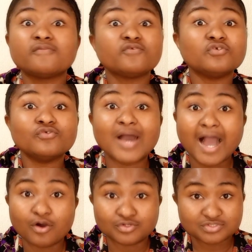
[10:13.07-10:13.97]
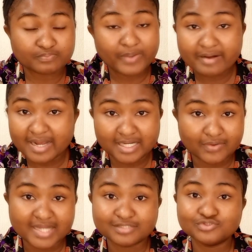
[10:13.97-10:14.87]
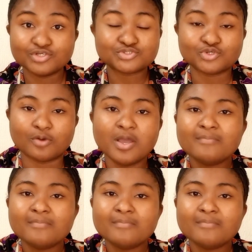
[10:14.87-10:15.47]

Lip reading: throughout parallel. I did not stop